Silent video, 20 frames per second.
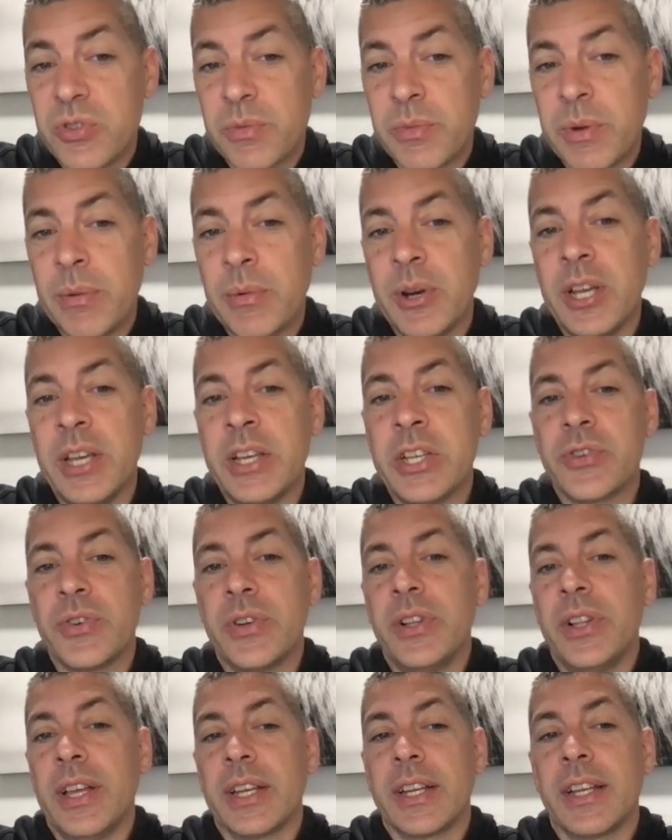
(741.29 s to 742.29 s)
Remember,
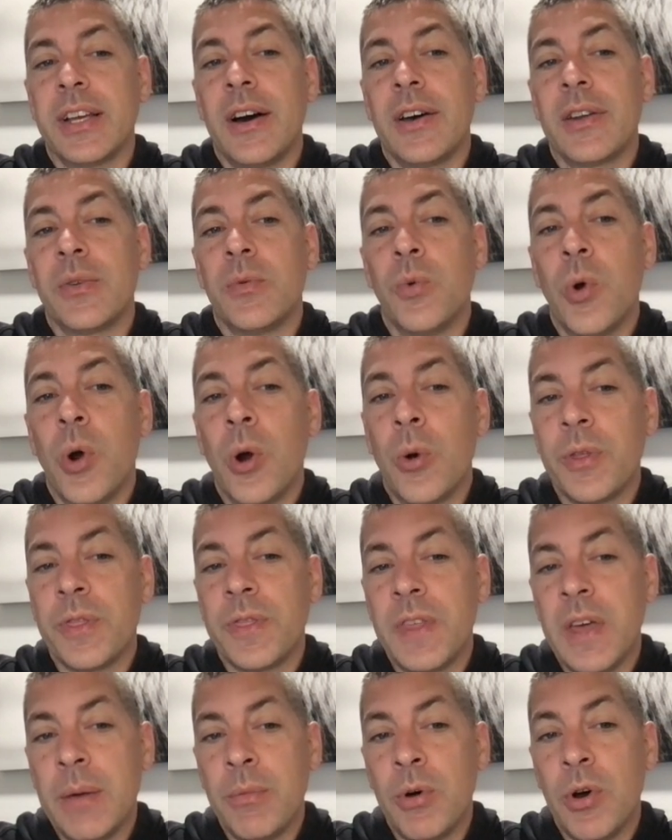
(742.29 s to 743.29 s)
Israel had gone to war with
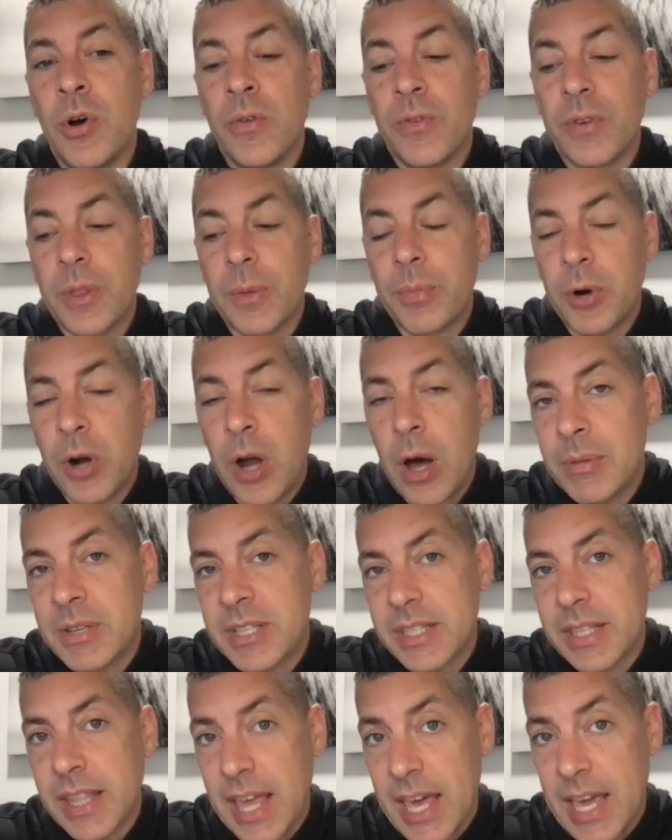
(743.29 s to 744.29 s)
them over the
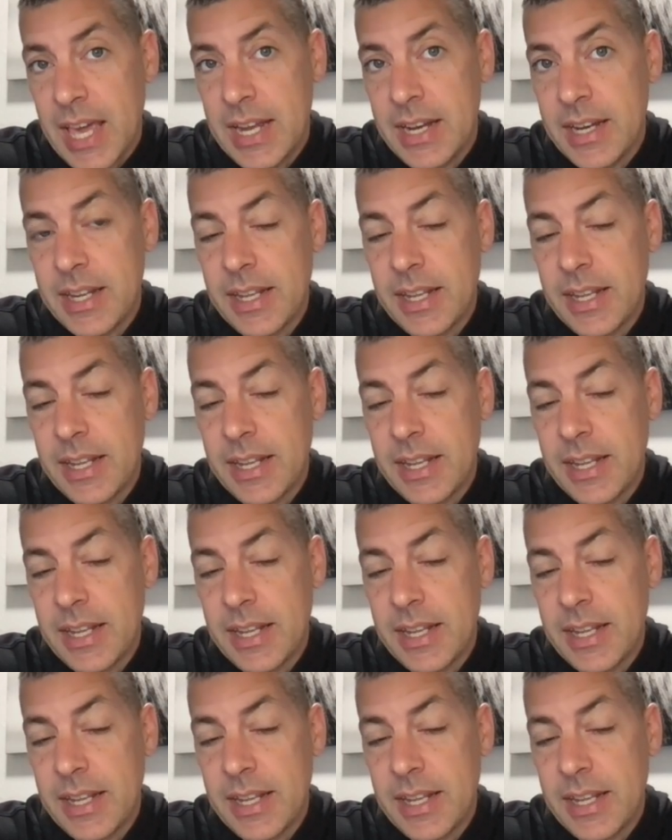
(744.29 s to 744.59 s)
promised land.